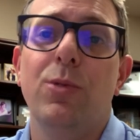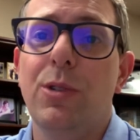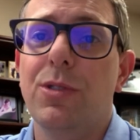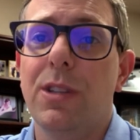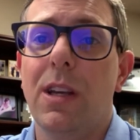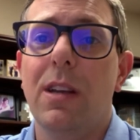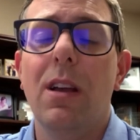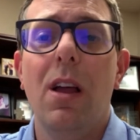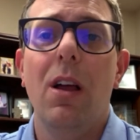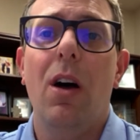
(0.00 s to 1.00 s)
you see
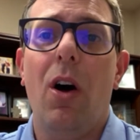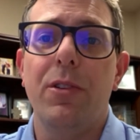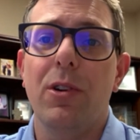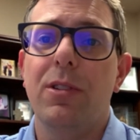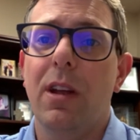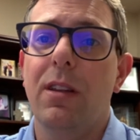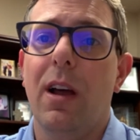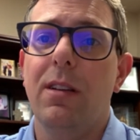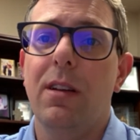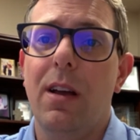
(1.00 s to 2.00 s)
on your
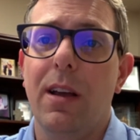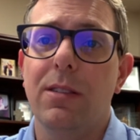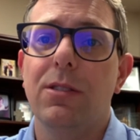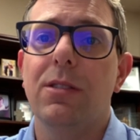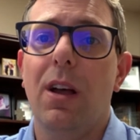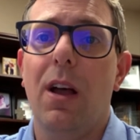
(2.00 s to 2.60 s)
1099s.